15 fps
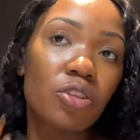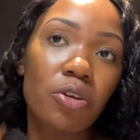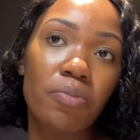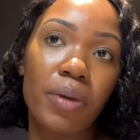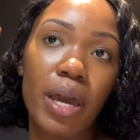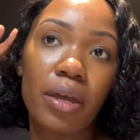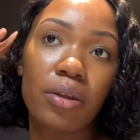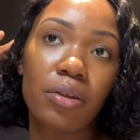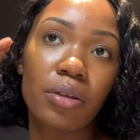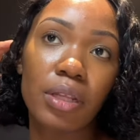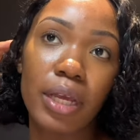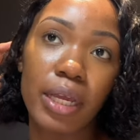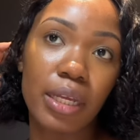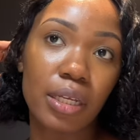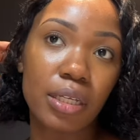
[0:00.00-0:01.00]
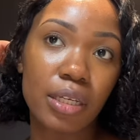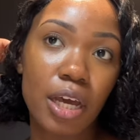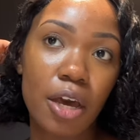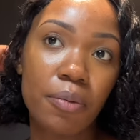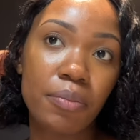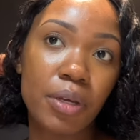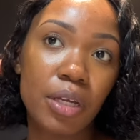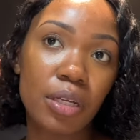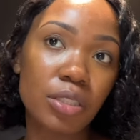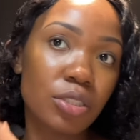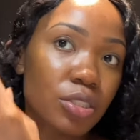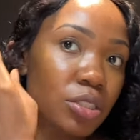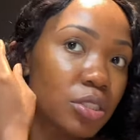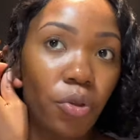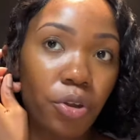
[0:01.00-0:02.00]
no matter like how
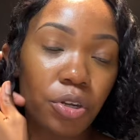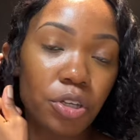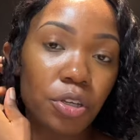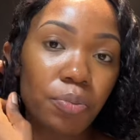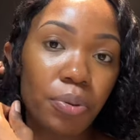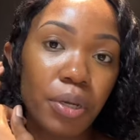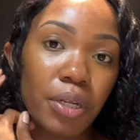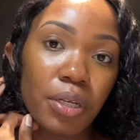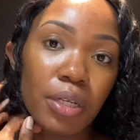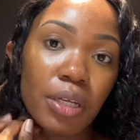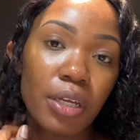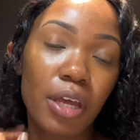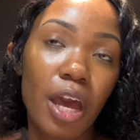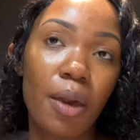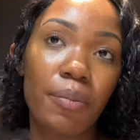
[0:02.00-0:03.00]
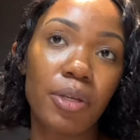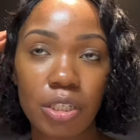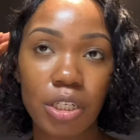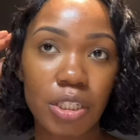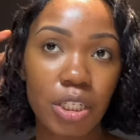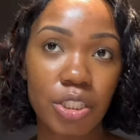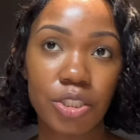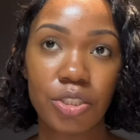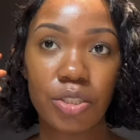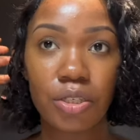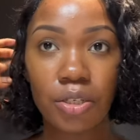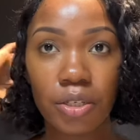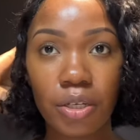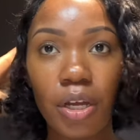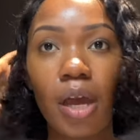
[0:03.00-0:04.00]
much water you put in it, how much
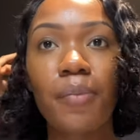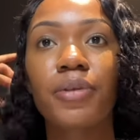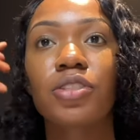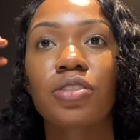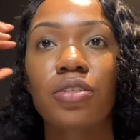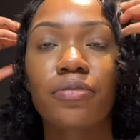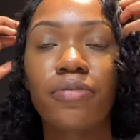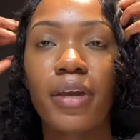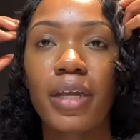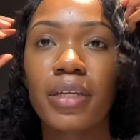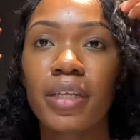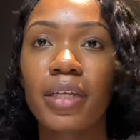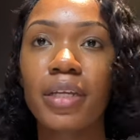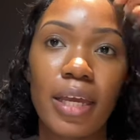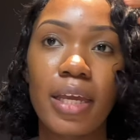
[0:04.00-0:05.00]
conditioner, how much you define it.